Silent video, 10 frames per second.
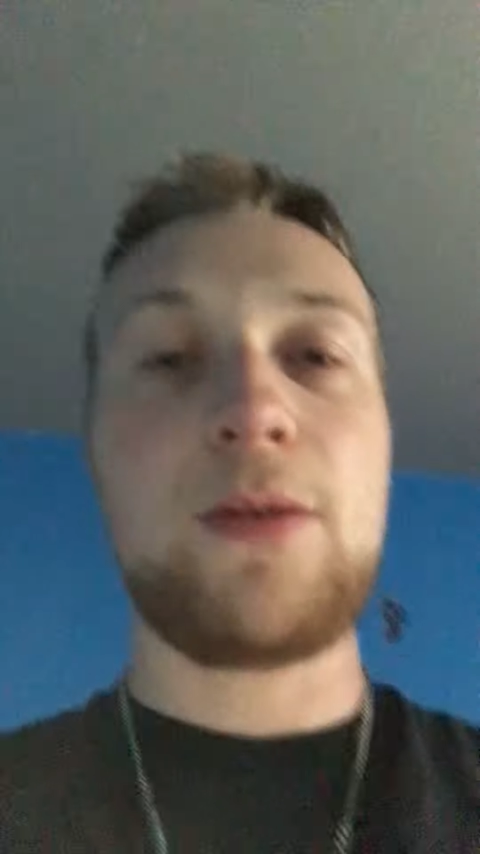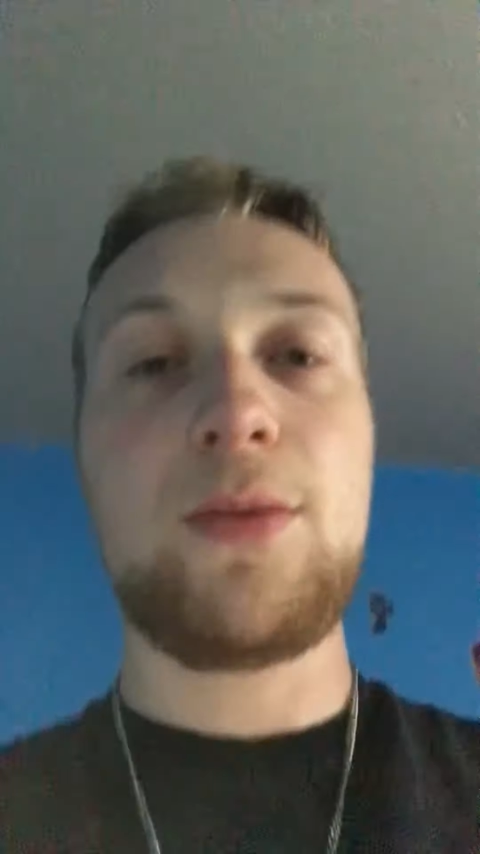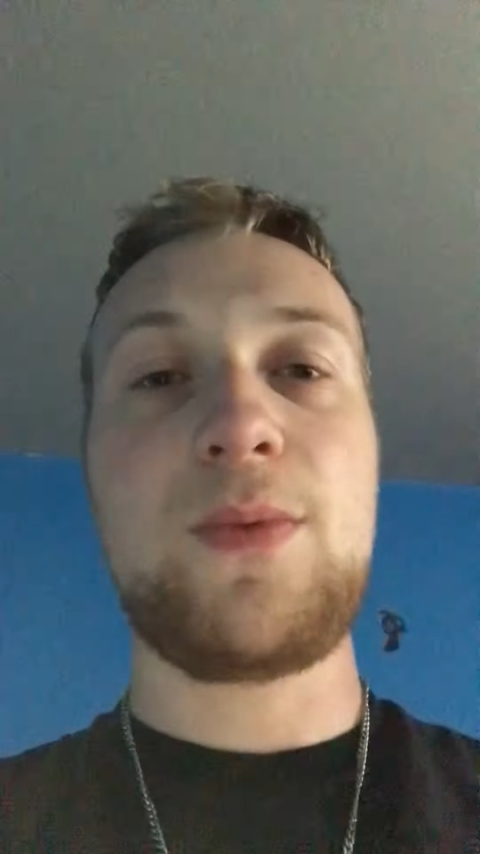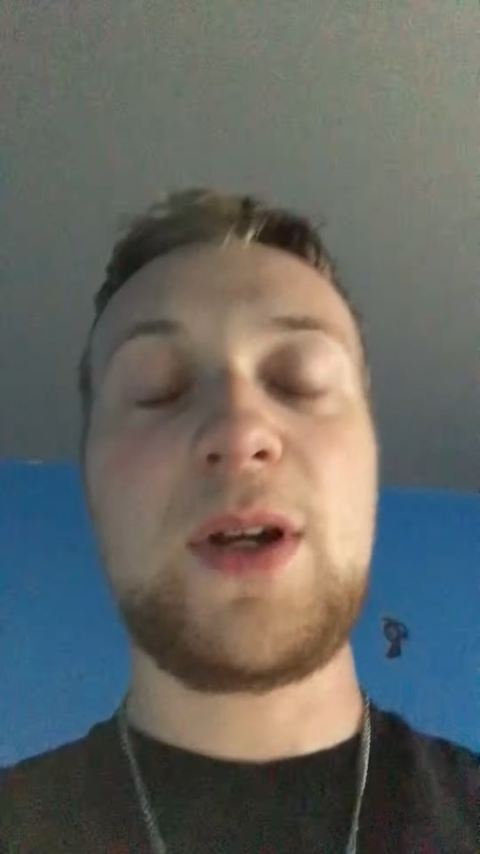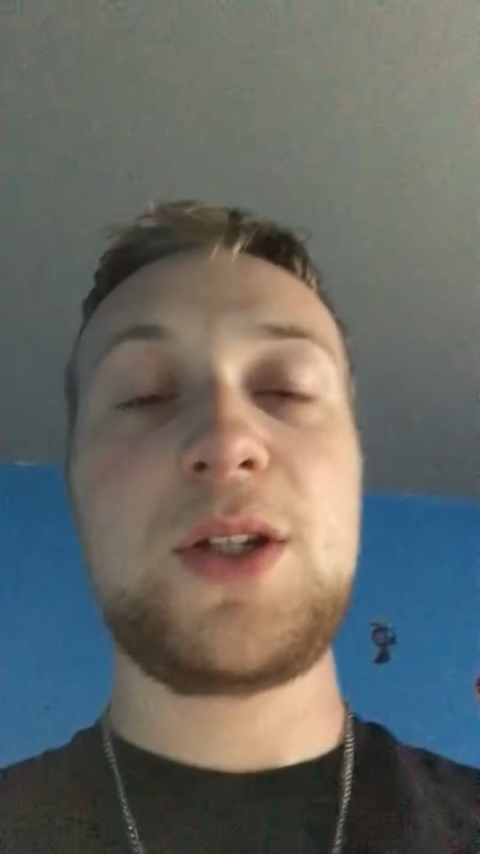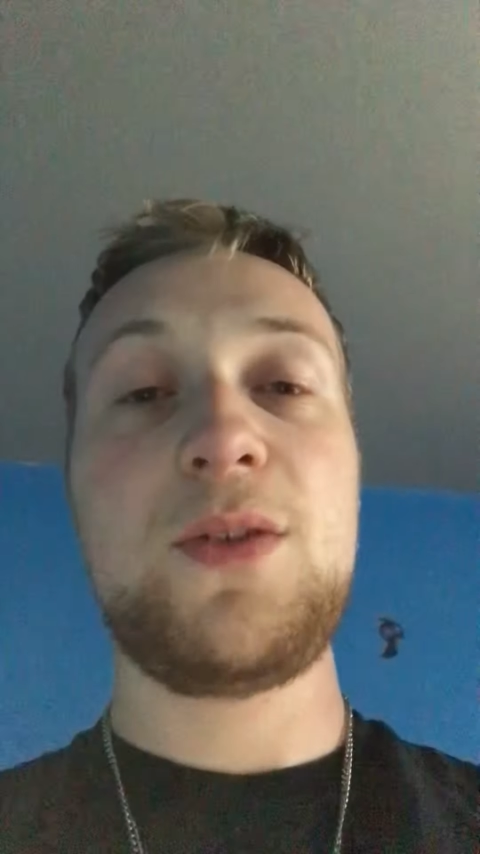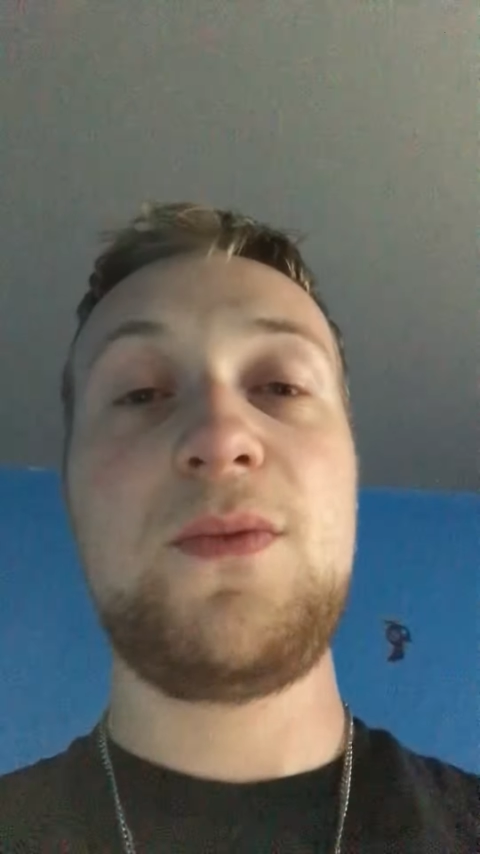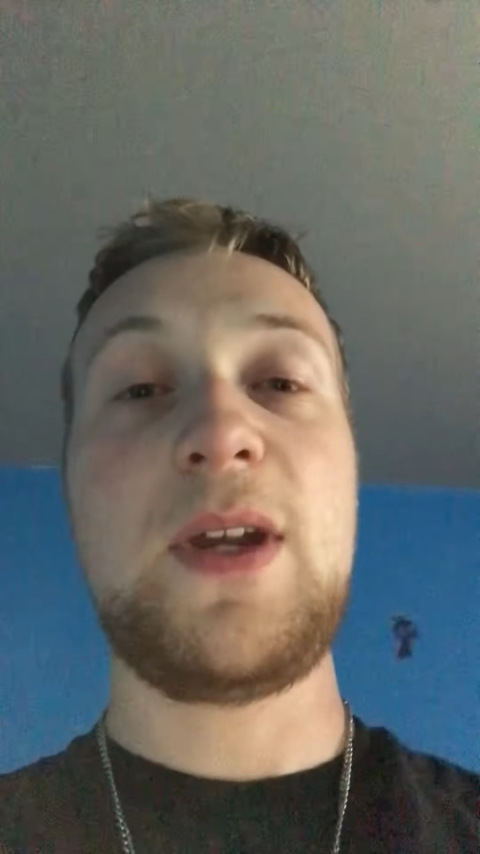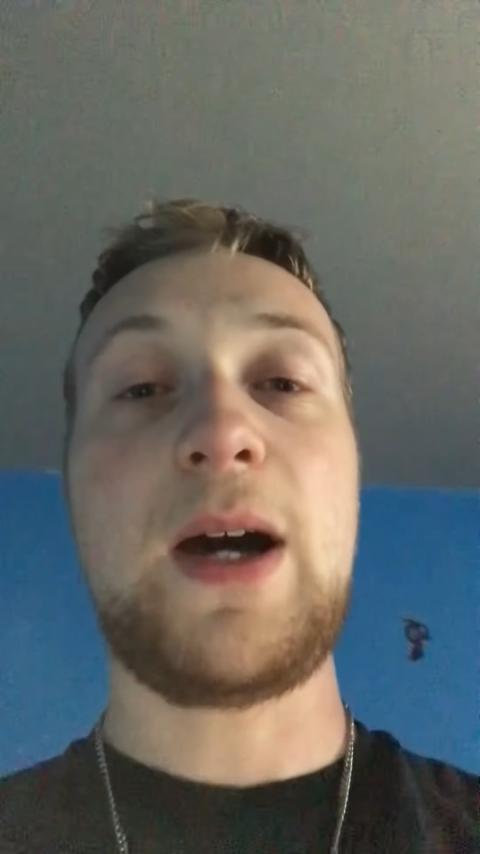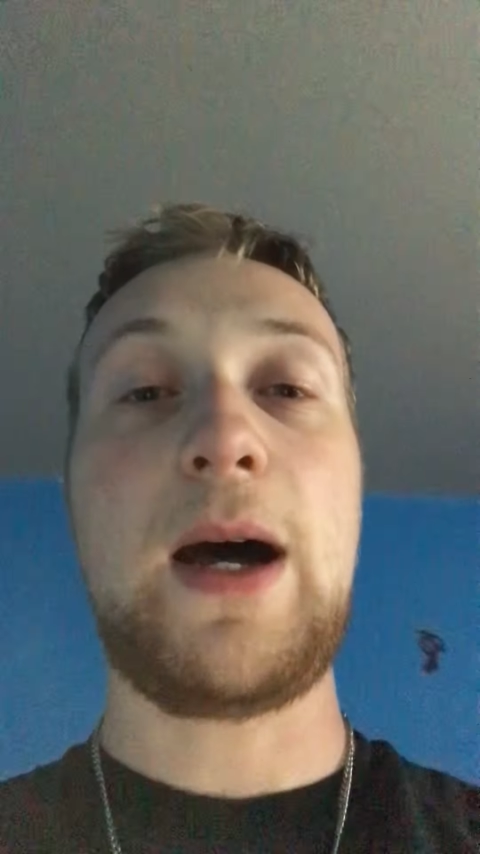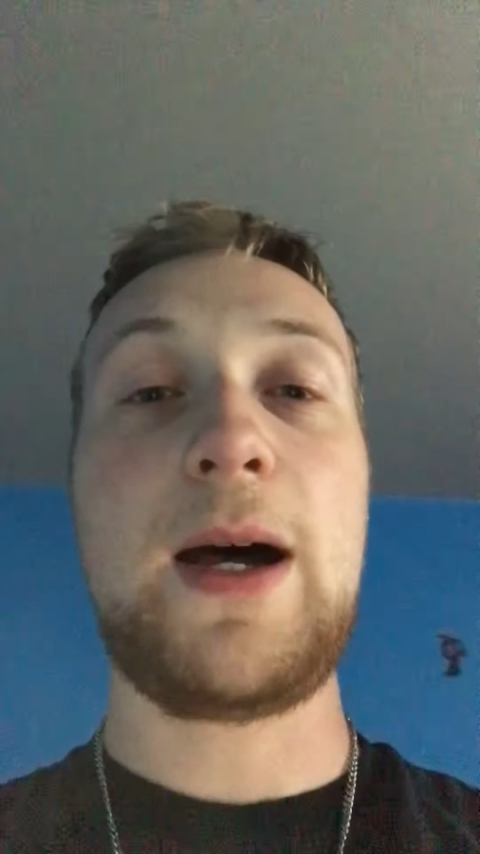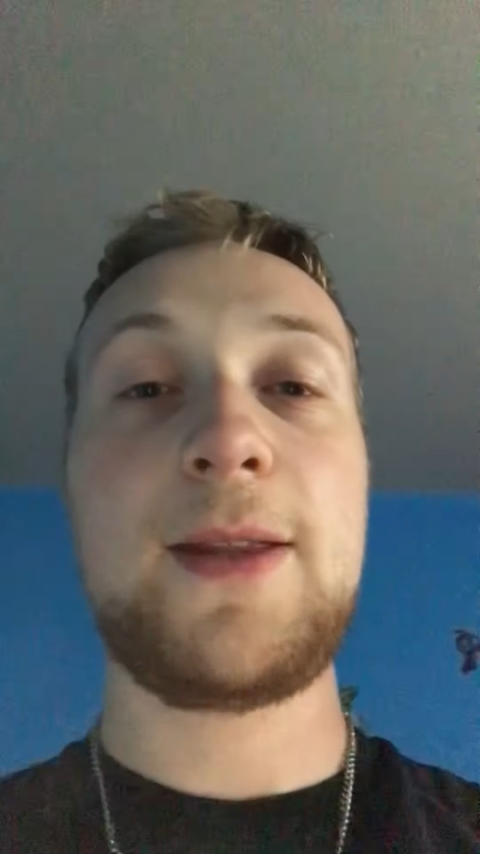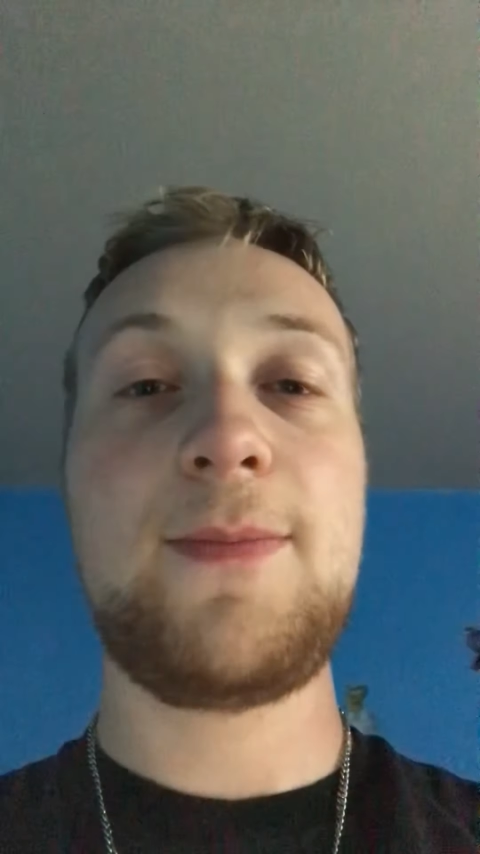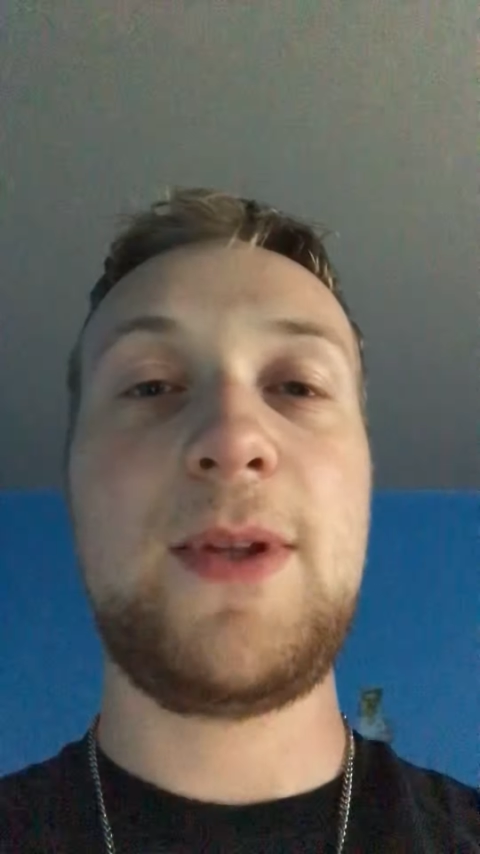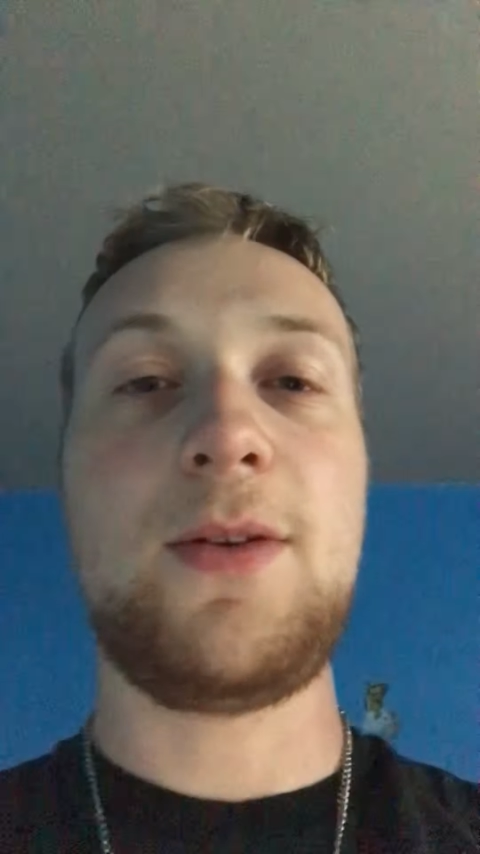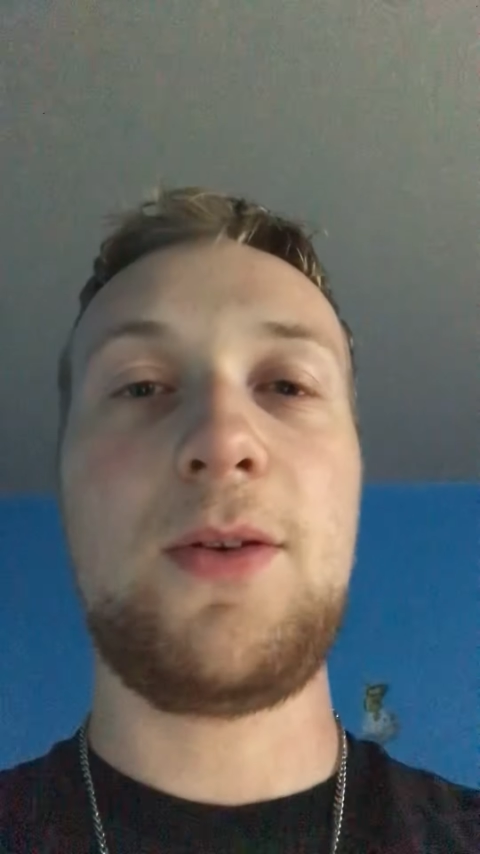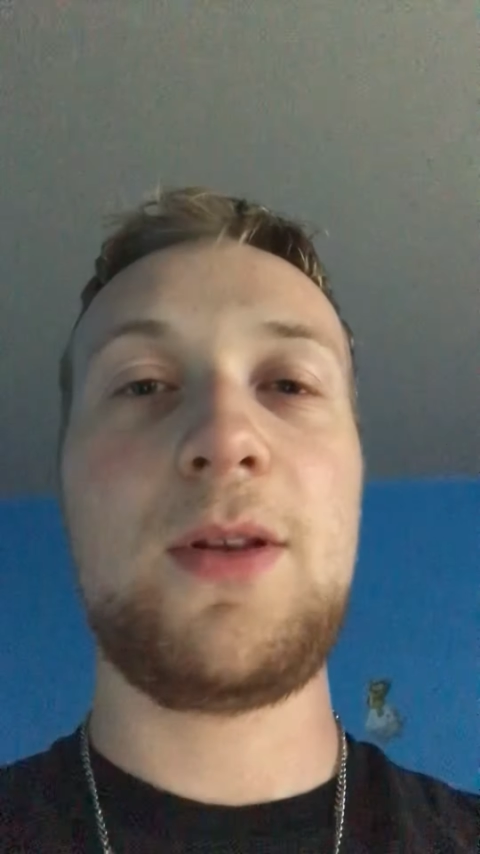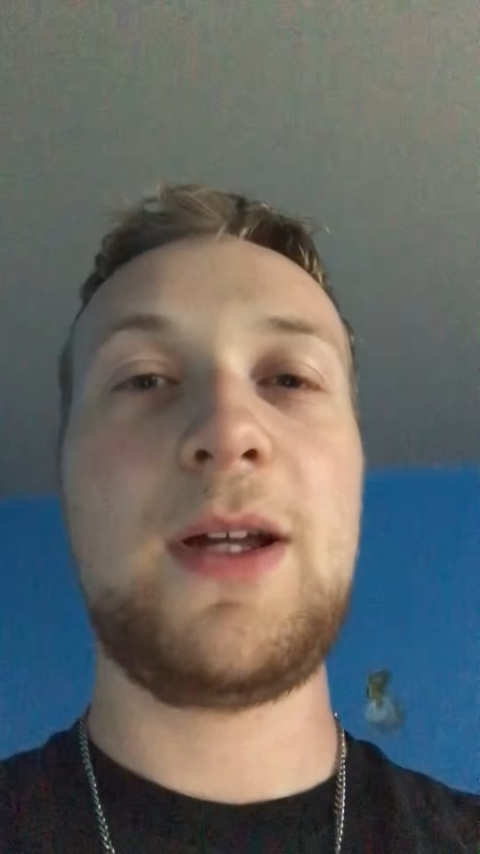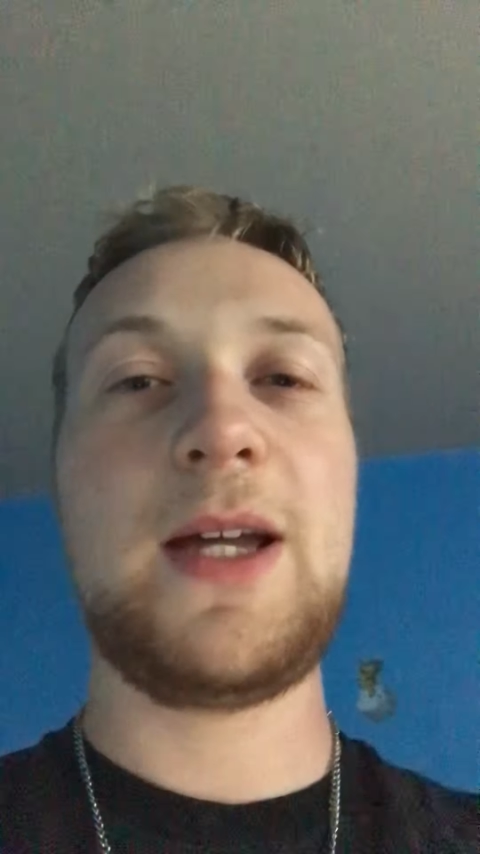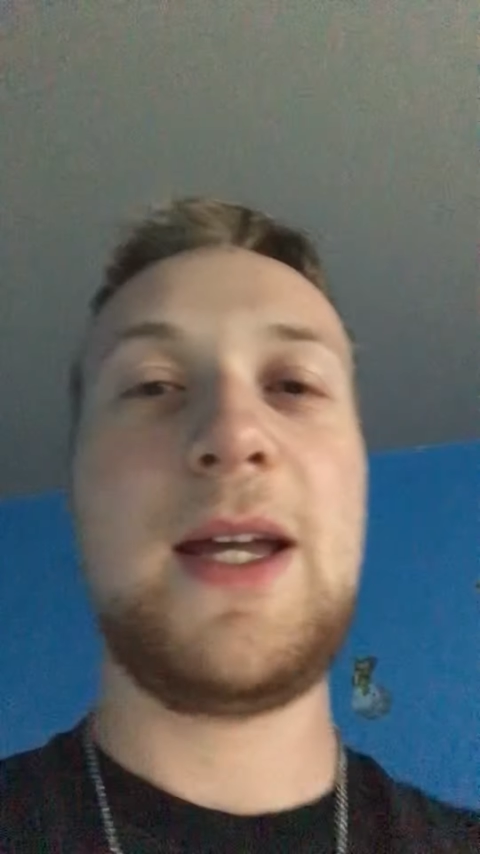I was rushed to the hospital,